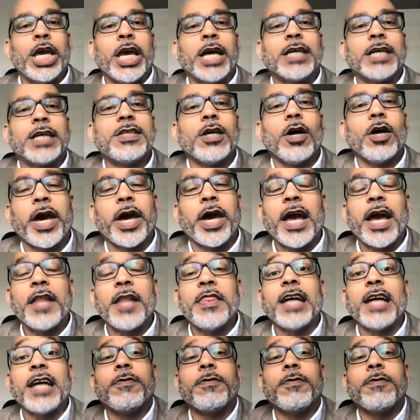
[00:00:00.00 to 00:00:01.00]
Yes, okay, and
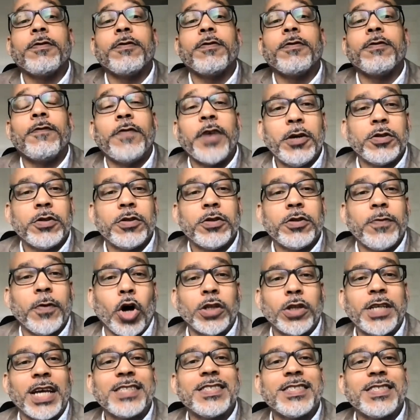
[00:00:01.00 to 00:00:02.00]
that's very
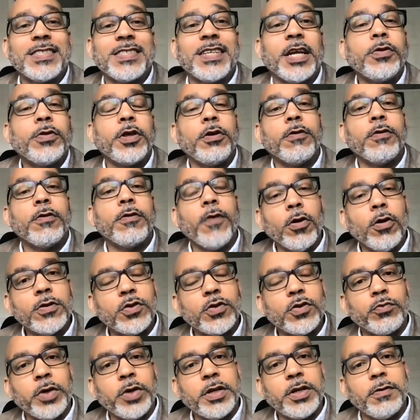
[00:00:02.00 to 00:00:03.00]
useful context. I know that you've
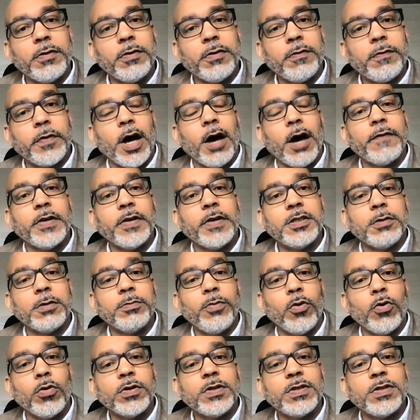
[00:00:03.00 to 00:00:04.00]
also written for the
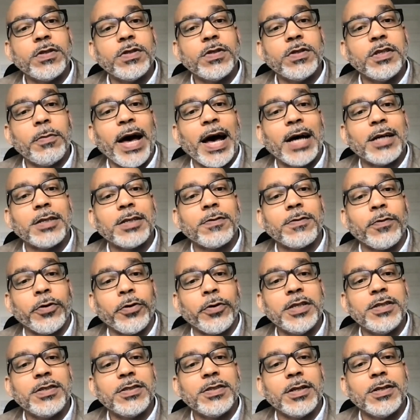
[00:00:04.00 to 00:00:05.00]
Huffington Post in the past,
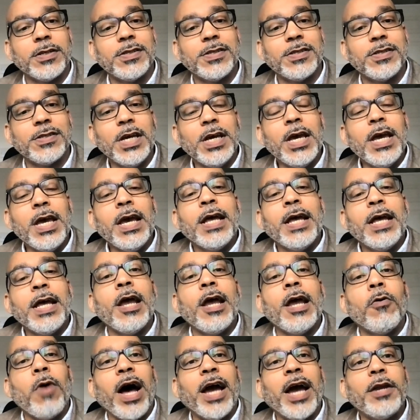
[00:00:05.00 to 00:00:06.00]
for instance.
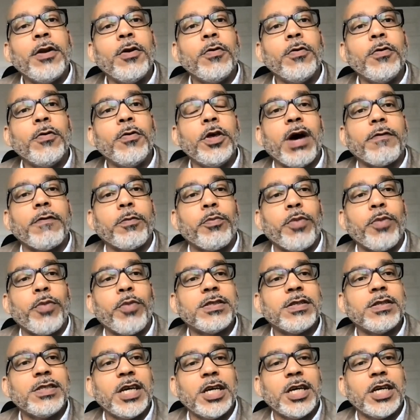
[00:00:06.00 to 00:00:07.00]
Now, I know that you have a
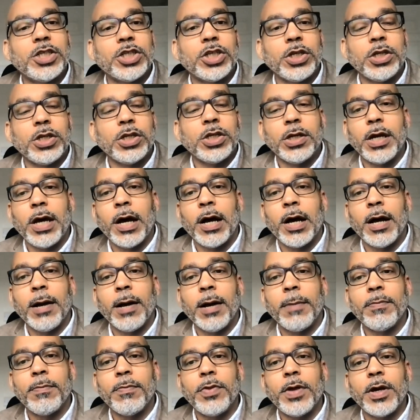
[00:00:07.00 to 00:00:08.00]
presentation
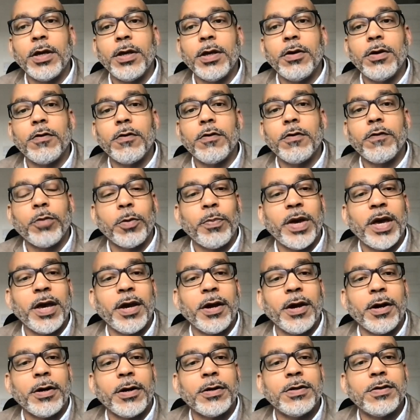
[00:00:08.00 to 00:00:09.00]
that you've
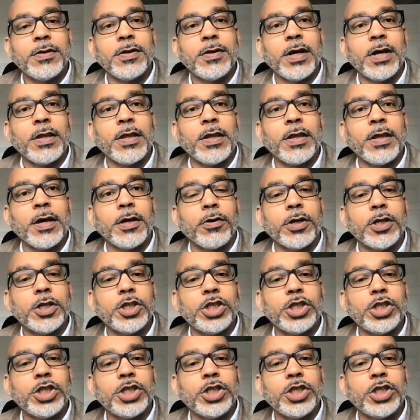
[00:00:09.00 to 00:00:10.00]
prepared that you're going
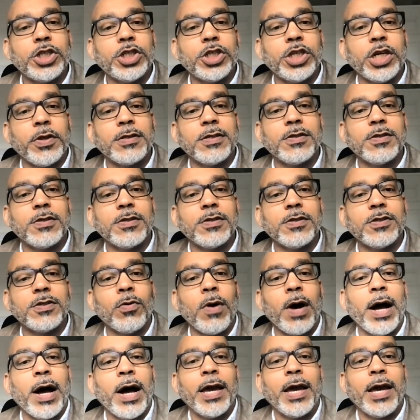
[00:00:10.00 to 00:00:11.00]
to share with us,
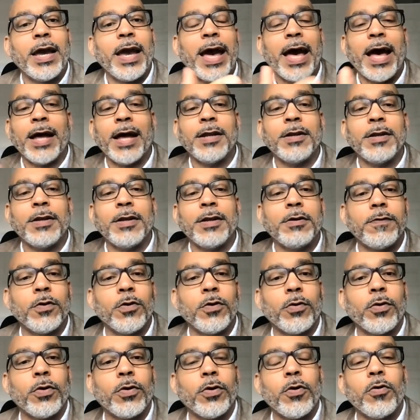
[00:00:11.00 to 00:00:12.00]
so I hand
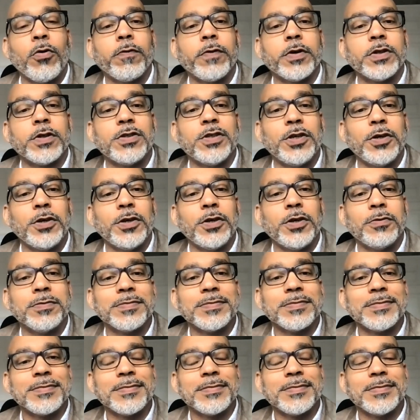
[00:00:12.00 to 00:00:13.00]
the floor over to
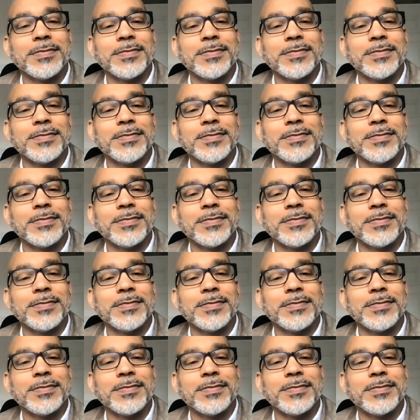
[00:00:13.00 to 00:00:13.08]
you.